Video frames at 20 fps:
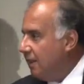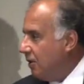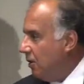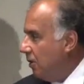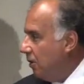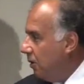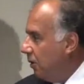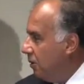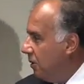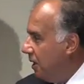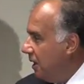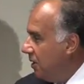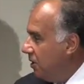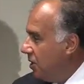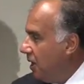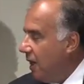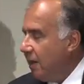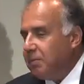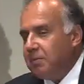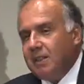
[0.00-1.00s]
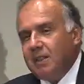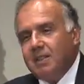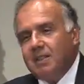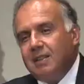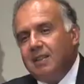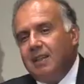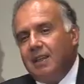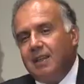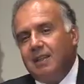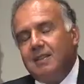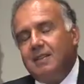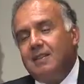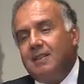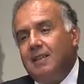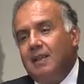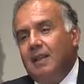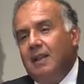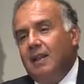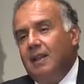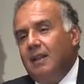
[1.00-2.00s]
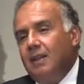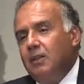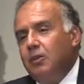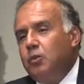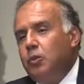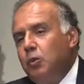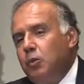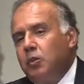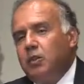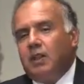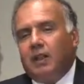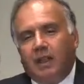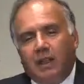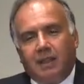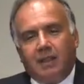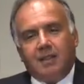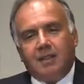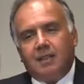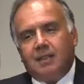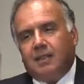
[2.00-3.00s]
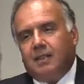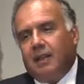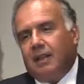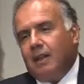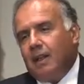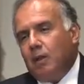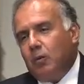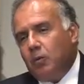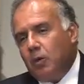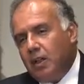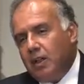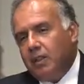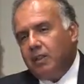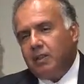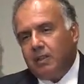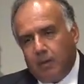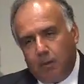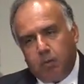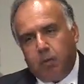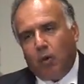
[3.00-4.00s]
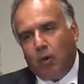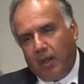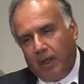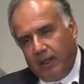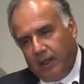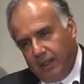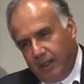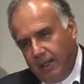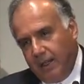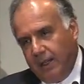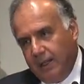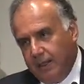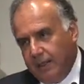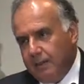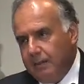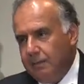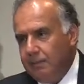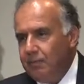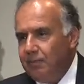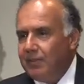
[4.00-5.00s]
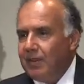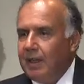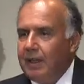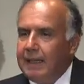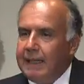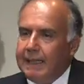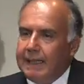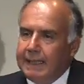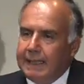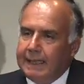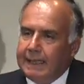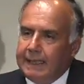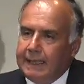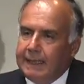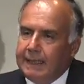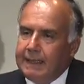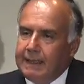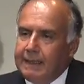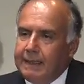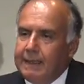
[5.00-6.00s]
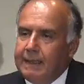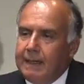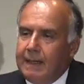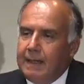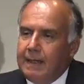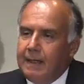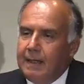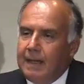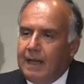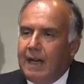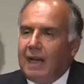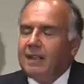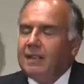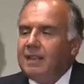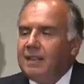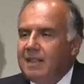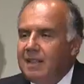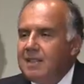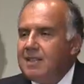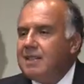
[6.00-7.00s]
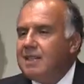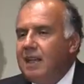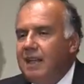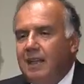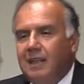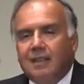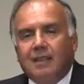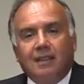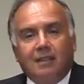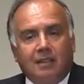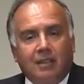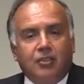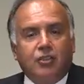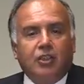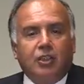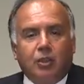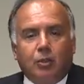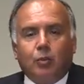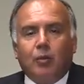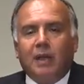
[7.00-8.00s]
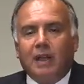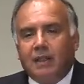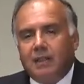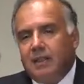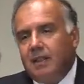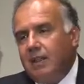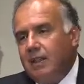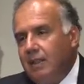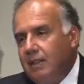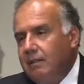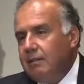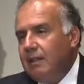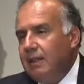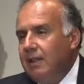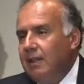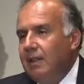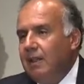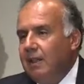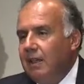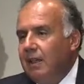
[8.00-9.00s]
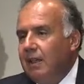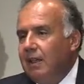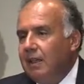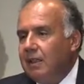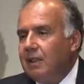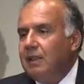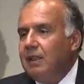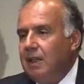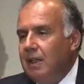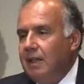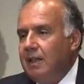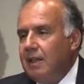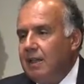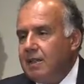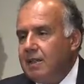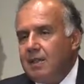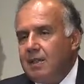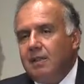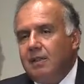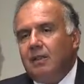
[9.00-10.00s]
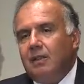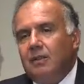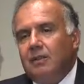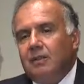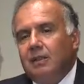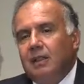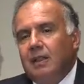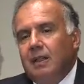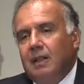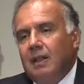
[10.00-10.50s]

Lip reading: concluding chapter says two things that are worth reporting here, other than saying that the G20 clearly has a role.